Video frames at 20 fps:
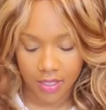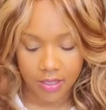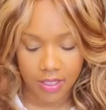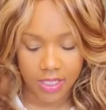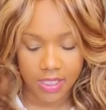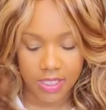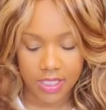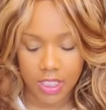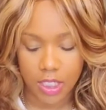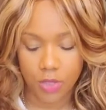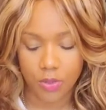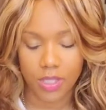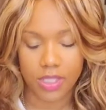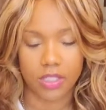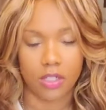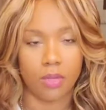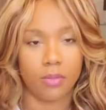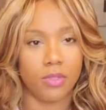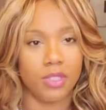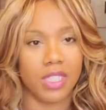They see you as
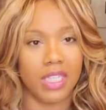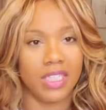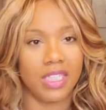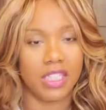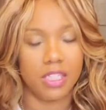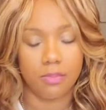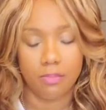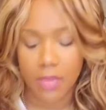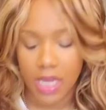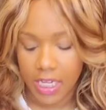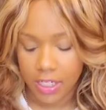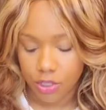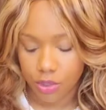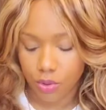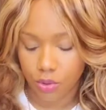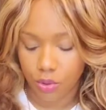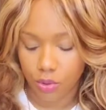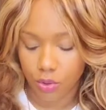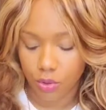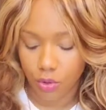almost like this
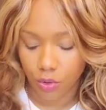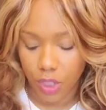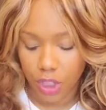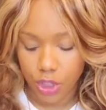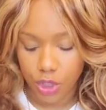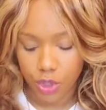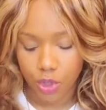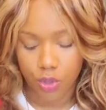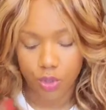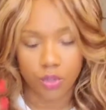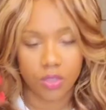magical creature,